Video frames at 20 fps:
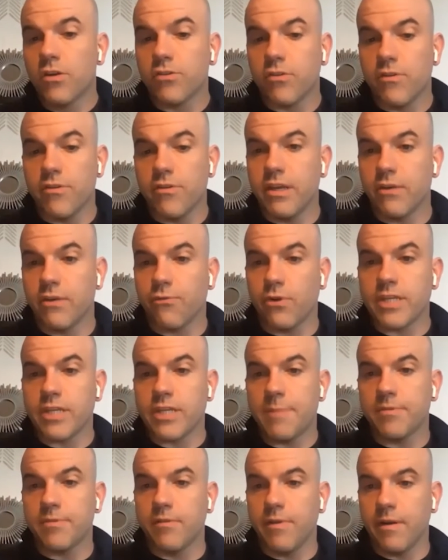So there's
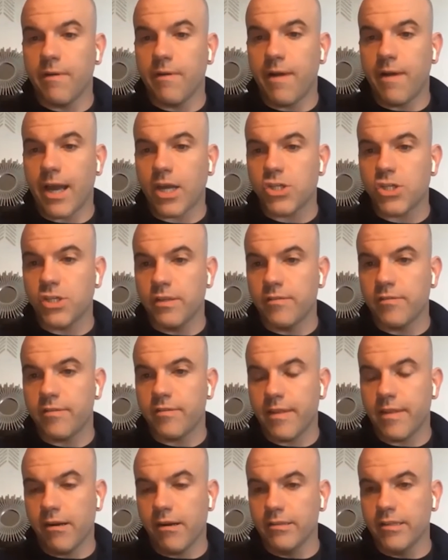different types of
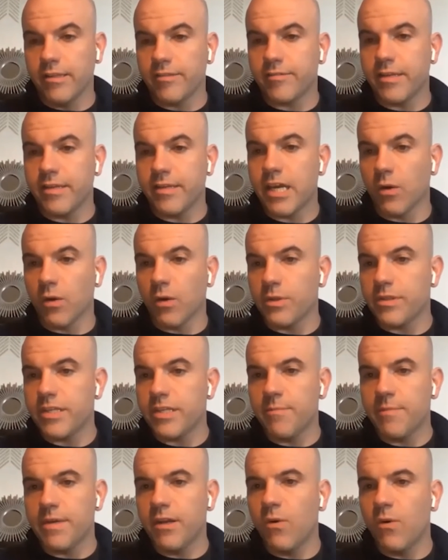interactions that are listed here with
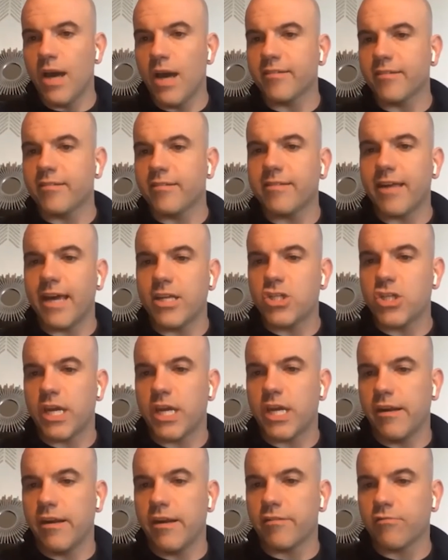the amino acid side
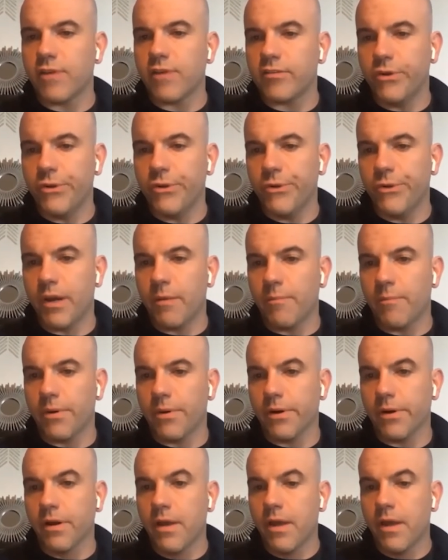chain and its residue
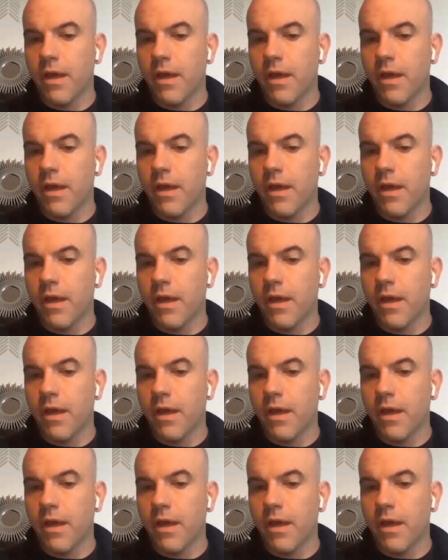number.